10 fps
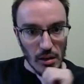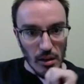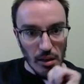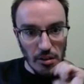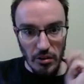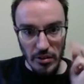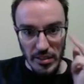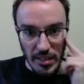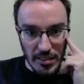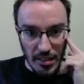And you know, as
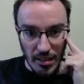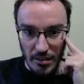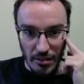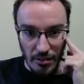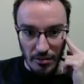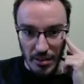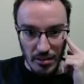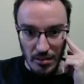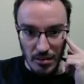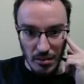I said, you know,
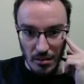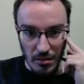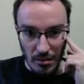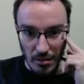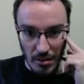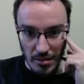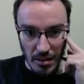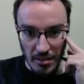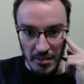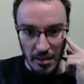this
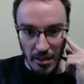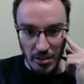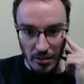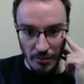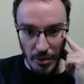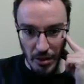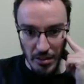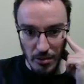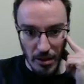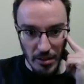constellation of pawn is
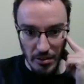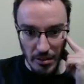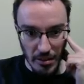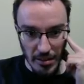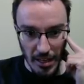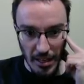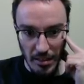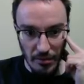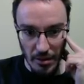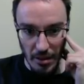quite good because I can't
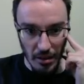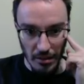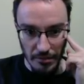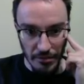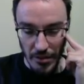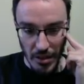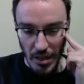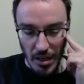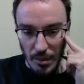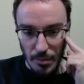even think of
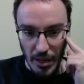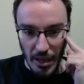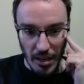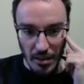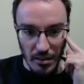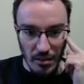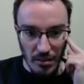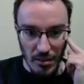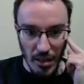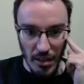playing
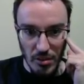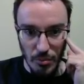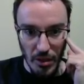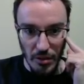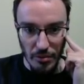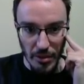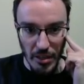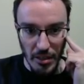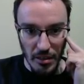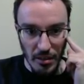knight to
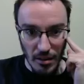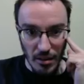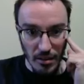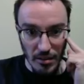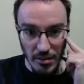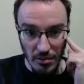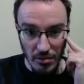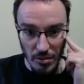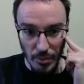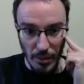b3 because he'll
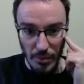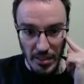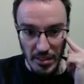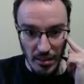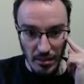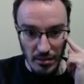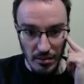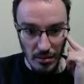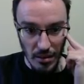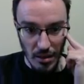just play b6.
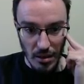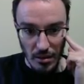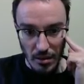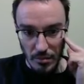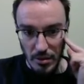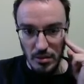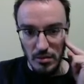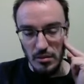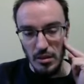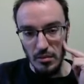Let me
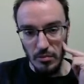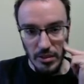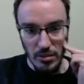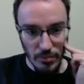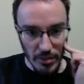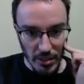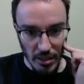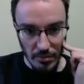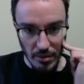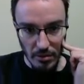not waste too much
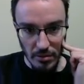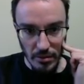time there.